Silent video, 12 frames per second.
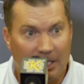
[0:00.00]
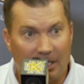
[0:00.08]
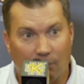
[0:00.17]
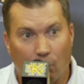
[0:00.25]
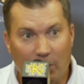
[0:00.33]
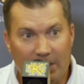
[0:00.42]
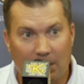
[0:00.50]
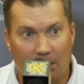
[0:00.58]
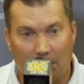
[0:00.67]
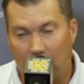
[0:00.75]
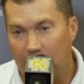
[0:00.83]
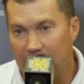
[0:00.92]
If we
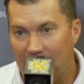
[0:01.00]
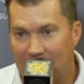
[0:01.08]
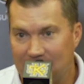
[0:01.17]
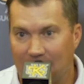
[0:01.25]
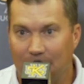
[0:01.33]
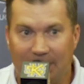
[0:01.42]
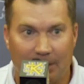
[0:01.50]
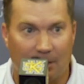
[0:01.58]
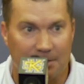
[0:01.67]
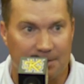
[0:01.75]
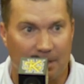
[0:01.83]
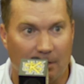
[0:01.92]
can learn not to beat
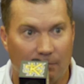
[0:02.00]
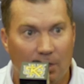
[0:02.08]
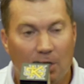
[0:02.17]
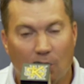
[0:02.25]
ourselves,